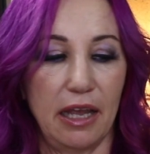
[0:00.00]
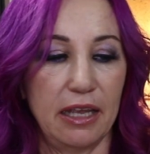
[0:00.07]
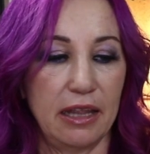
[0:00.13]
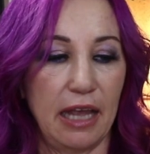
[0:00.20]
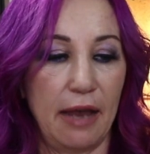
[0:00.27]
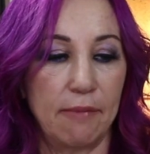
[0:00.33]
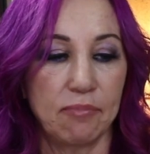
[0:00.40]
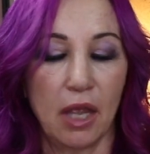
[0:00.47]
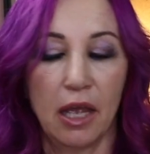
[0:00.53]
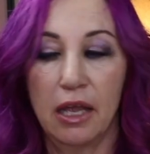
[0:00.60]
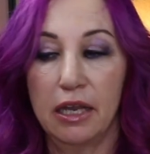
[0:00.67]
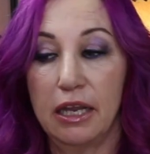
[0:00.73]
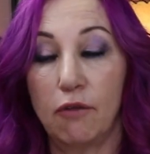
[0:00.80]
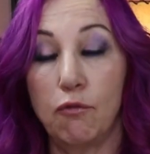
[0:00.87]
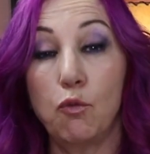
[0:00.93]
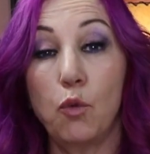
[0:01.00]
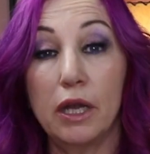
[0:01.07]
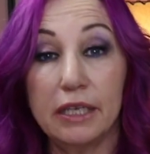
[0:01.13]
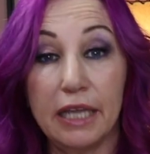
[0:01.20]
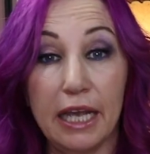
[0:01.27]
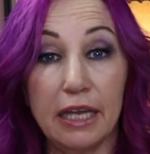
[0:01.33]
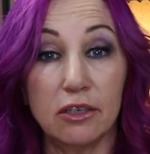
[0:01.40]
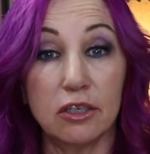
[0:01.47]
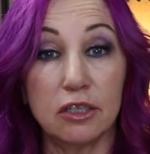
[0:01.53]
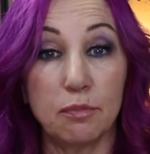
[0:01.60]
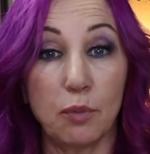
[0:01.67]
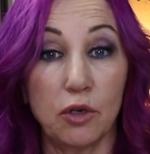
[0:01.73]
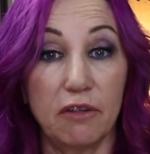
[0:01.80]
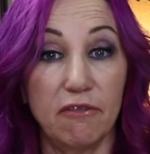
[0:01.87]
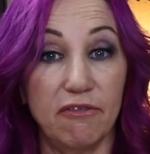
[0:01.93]
like that. Now, if one candle is
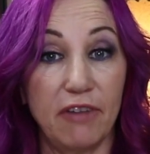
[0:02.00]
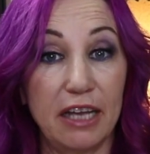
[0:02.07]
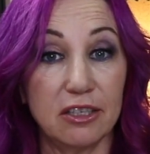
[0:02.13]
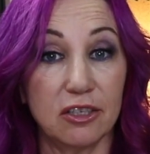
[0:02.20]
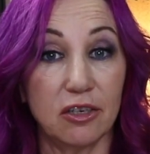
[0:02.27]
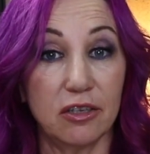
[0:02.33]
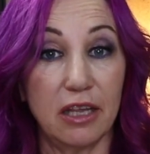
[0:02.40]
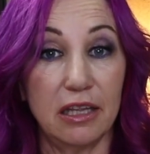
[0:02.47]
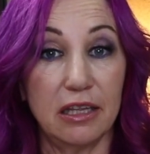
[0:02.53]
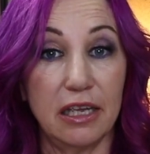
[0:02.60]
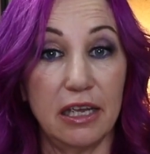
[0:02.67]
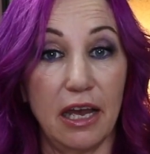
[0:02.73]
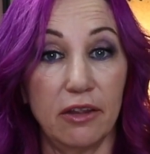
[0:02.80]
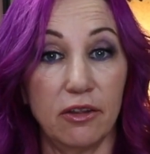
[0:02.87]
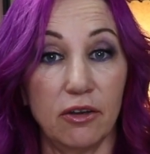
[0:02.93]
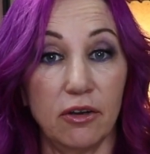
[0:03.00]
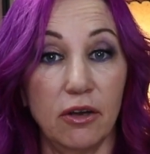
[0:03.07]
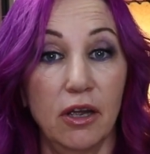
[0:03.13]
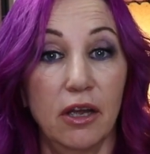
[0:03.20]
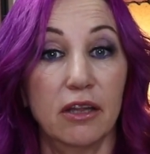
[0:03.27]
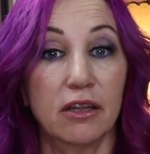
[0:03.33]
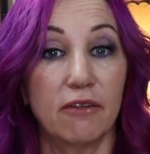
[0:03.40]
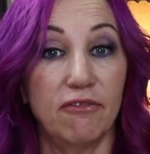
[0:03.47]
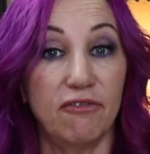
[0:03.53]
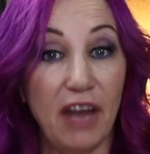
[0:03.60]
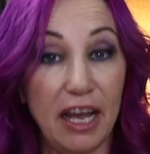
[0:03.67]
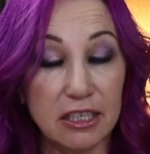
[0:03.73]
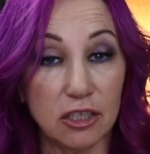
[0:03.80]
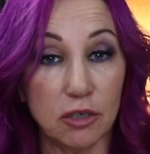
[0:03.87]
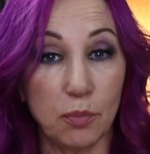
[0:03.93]
burning faster than the other, the
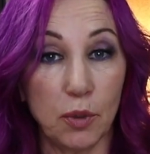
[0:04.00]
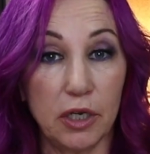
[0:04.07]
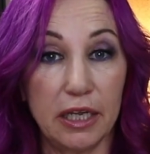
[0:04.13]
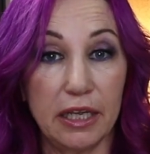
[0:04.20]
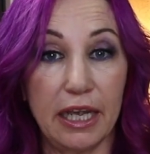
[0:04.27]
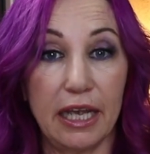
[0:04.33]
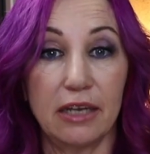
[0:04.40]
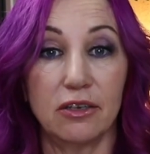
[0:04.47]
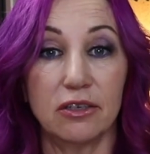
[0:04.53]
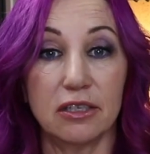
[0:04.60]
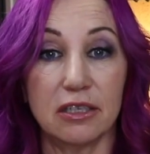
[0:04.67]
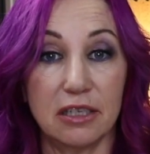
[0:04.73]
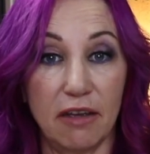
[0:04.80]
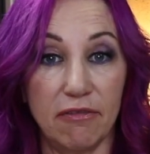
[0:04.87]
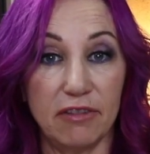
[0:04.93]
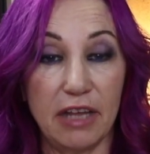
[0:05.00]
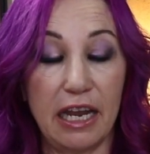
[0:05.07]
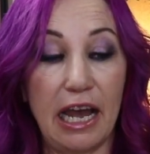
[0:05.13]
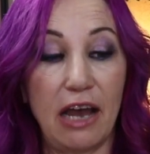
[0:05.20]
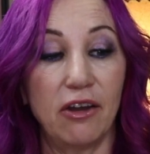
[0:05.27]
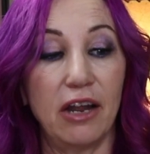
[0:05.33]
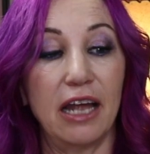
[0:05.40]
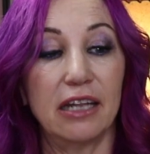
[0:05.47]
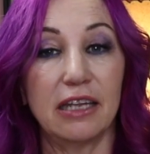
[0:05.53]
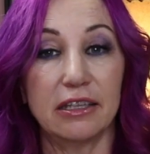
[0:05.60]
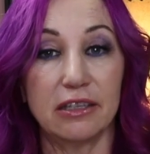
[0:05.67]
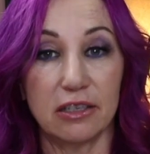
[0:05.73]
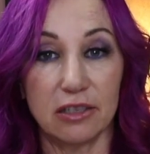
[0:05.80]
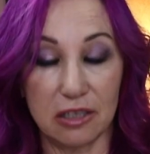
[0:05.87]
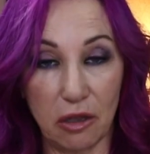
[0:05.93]
faster burning candle, snuff that out and
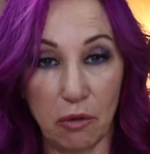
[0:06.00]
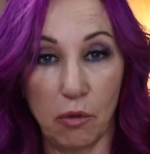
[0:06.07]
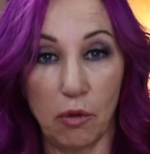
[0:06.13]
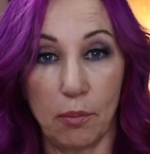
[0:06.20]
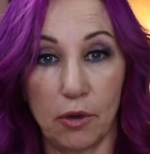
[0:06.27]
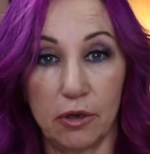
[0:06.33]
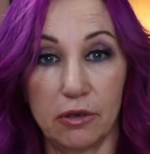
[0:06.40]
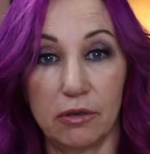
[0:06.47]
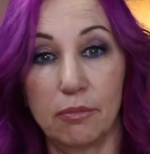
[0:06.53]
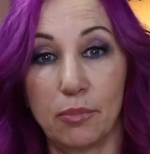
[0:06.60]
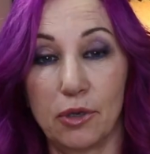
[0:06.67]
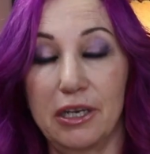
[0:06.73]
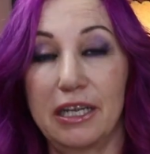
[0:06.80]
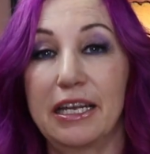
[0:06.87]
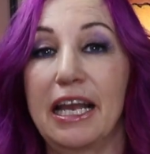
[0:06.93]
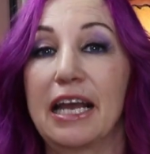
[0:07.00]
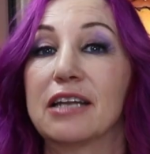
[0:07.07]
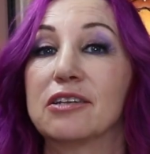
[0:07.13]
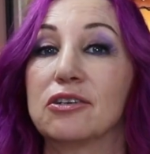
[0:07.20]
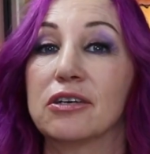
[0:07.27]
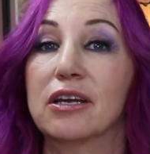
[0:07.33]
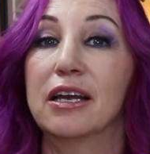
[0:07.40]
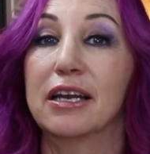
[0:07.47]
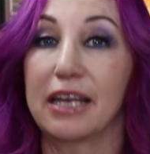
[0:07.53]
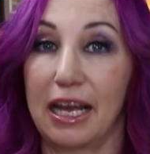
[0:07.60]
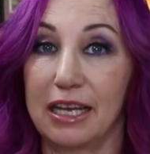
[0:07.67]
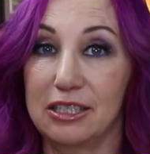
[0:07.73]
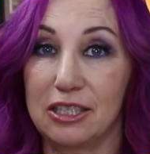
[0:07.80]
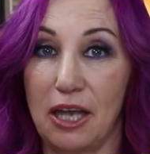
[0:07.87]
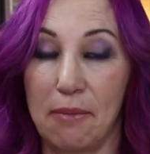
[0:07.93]
let the slower burn, burning candle
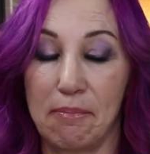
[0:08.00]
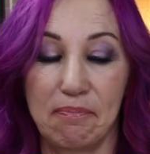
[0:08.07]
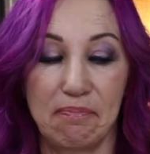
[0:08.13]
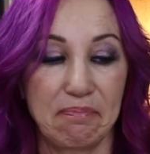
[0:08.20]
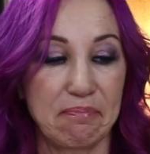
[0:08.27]
catch up.